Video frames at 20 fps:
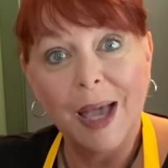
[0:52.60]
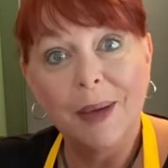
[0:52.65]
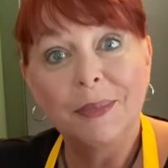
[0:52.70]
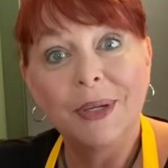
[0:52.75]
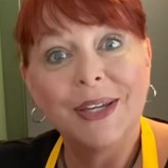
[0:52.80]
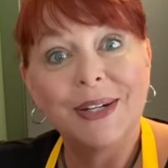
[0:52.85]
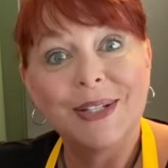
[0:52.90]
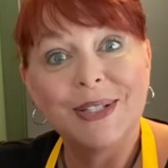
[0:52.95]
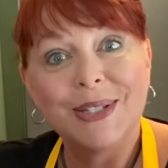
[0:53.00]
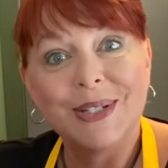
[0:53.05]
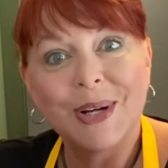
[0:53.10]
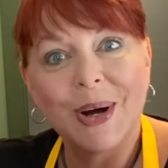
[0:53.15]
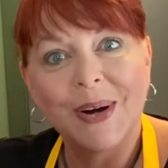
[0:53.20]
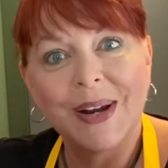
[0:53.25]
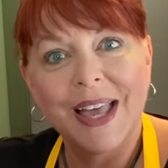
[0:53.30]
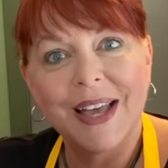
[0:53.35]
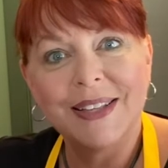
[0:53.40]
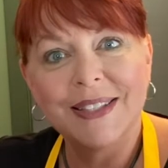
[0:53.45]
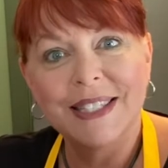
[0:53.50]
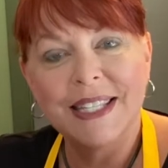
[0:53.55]
I'm going to
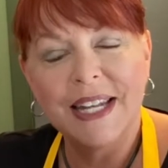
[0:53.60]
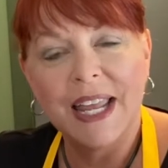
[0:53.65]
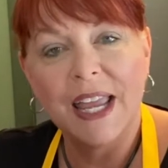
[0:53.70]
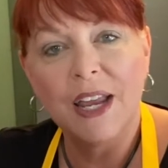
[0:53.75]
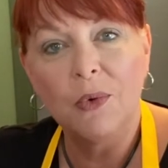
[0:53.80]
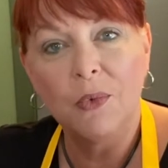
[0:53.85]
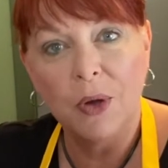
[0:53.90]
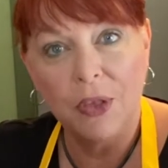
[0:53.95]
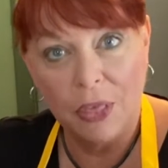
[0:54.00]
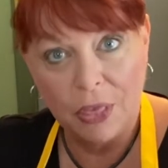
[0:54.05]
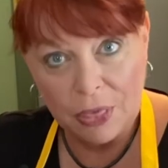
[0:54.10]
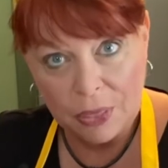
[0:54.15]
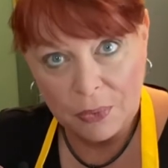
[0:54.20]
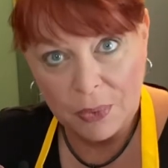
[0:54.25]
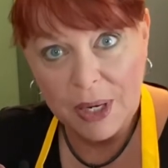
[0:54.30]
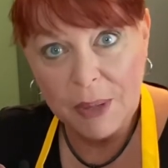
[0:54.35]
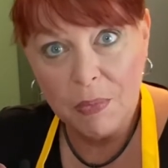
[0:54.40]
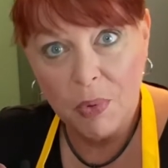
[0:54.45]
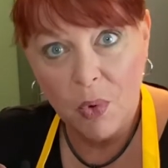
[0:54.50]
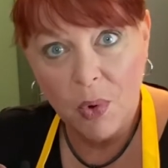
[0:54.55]
start out today with
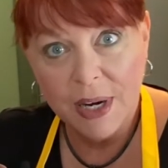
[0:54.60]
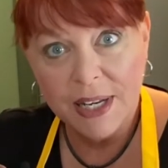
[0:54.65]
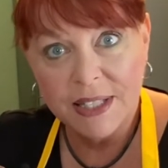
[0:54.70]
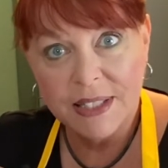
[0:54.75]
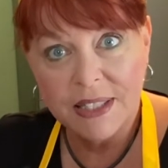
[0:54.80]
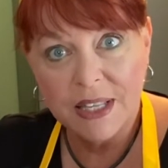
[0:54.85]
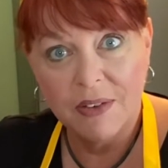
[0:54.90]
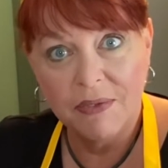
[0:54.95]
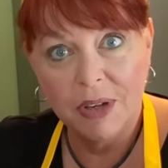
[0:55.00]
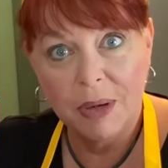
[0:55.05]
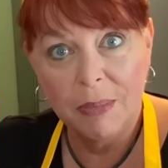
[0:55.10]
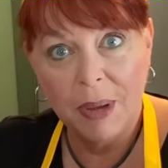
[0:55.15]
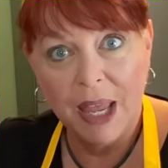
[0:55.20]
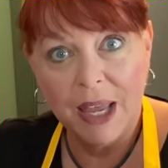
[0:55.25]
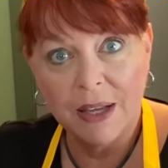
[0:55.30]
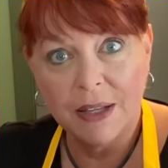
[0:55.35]
3.7